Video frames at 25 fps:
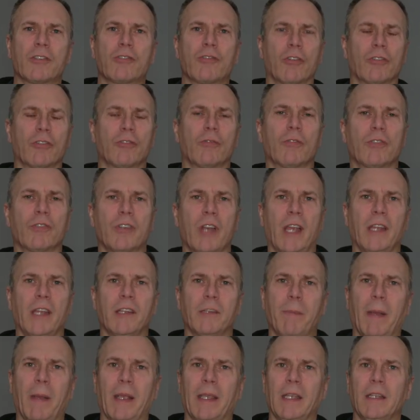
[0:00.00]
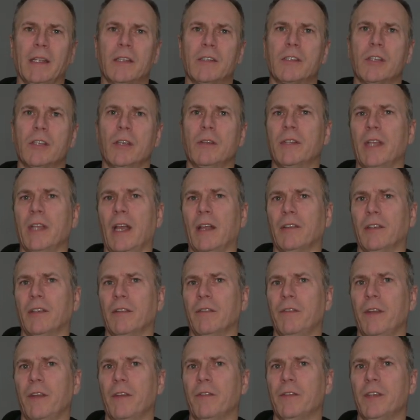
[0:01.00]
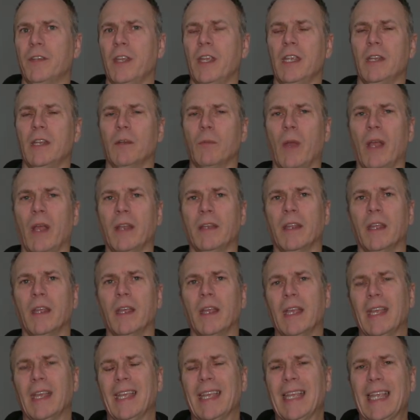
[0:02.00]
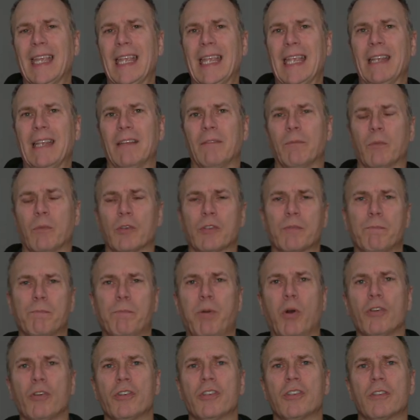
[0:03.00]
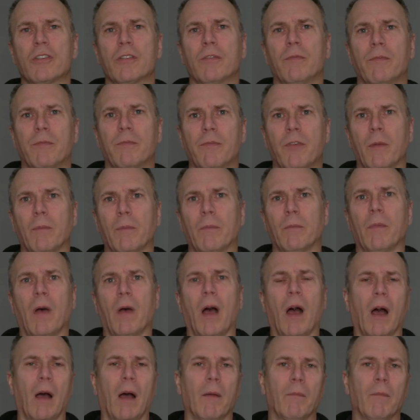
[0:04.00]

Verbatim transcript: structural change back in 2015 when it was pushed from